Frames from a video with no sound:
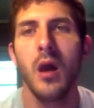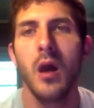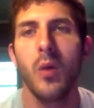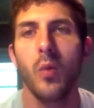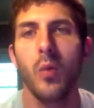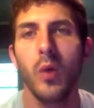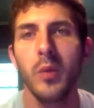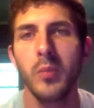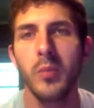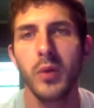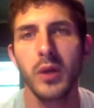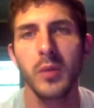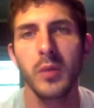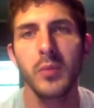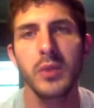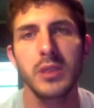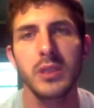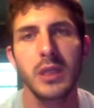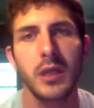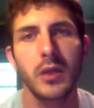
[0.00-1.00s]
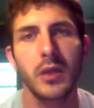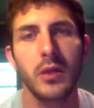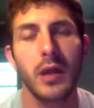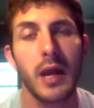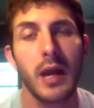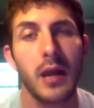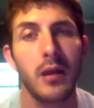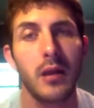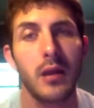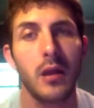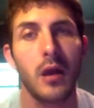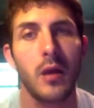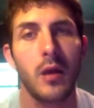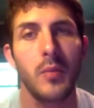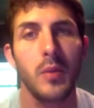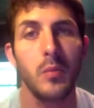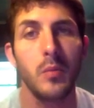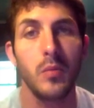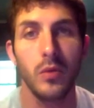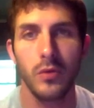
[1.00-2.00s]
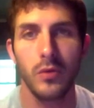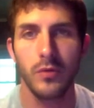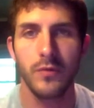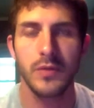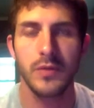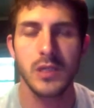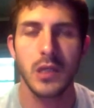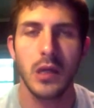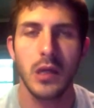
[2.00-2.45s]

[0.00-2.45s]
One book in particular had not been moved.